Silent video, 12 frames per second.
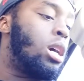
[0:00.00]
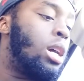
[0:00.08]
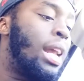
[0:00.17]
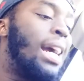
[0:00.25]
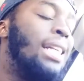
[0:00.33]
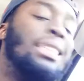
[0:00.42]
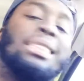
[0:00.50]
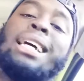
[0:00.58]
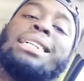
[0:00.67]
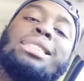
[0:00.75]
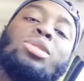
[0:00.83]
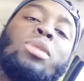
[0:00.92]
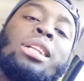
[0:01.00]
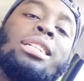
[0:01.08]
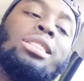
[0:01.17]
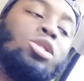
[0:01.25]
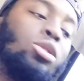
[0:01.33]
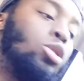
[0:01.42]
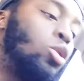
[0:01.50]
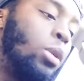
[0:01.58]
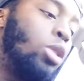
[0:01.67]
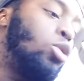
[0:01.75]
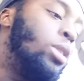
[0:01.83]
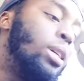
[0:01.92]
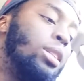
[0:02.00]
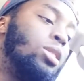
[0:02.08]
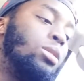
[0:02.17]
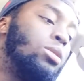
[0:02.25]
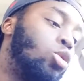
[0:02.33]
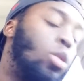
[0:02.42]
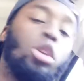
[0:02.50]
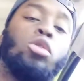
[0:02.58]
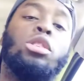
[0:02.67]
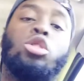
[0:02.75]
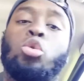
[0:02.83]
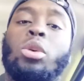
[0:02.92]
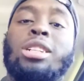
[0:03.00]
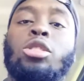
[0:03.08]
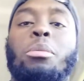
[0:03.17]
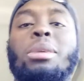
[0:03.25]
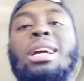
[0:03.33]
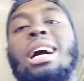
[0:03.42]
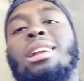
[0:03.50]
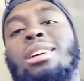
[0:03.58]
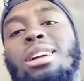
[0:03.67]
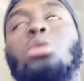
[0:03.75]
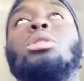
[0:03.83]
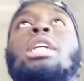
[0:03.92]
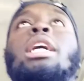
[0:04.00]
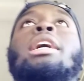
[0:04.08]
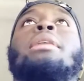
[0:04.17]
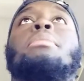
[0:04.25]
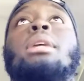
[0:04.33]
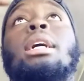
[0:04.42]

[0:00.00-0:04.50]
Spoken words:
And I got the Texans winning this 23 to 20. It's gonna be kind of a close game.